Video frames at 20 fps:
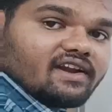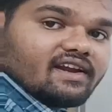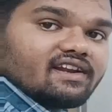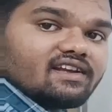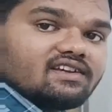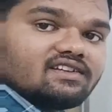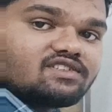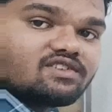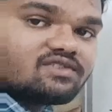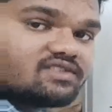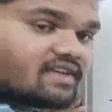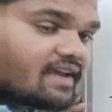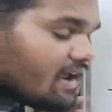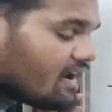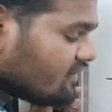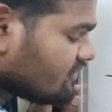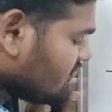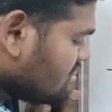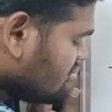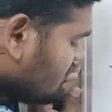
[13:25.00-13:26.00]
Right. So
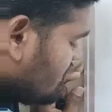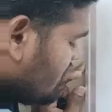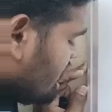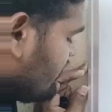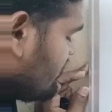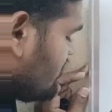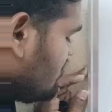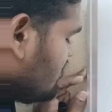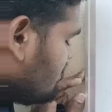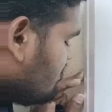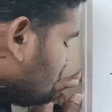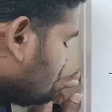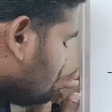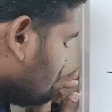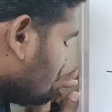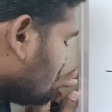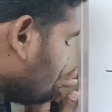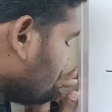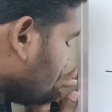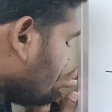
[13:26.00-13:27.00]
second one, have a look.
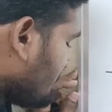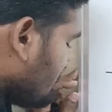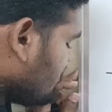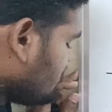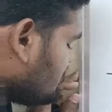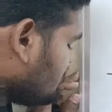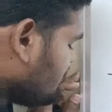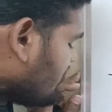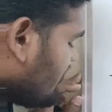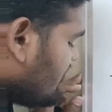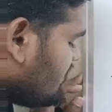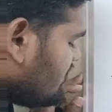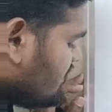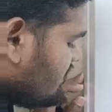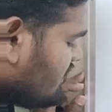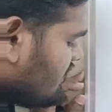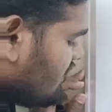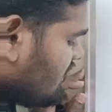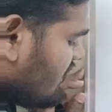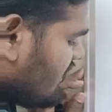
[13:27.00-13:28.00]
What we have to
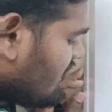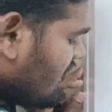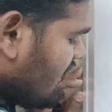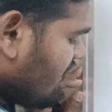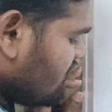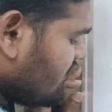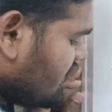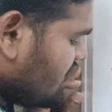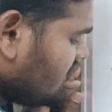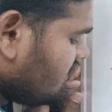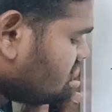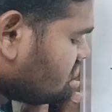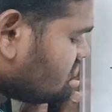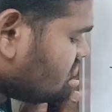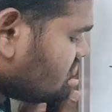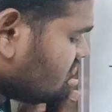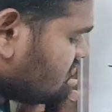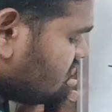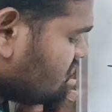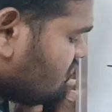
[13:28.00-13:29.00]
find?
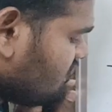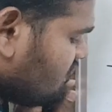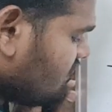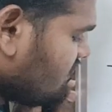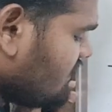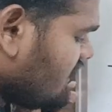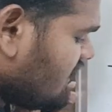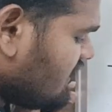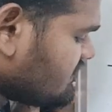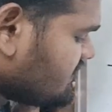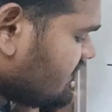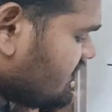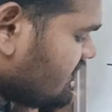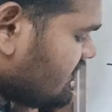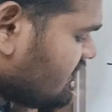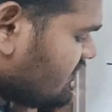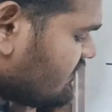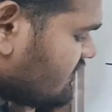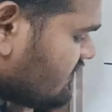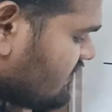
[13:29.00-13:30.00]
Average
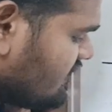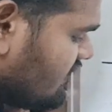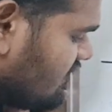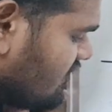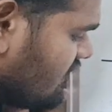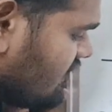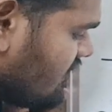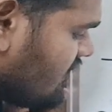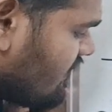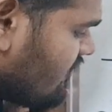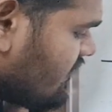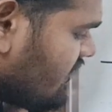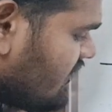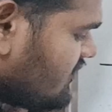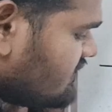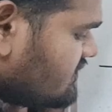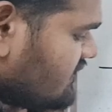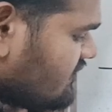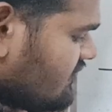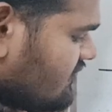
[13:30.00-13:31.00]
velocity.
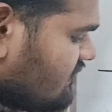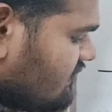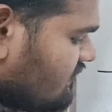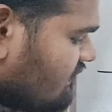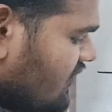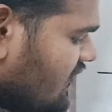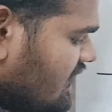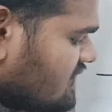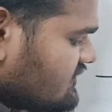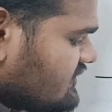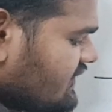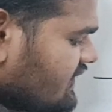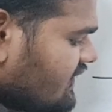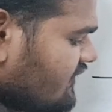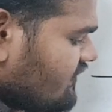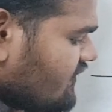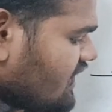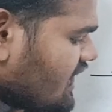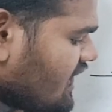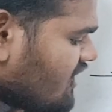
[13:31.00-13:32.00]
Average
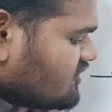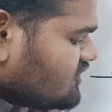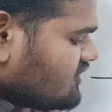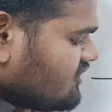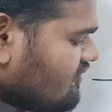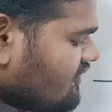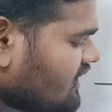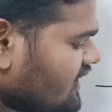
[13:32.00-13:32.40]
velocity we have to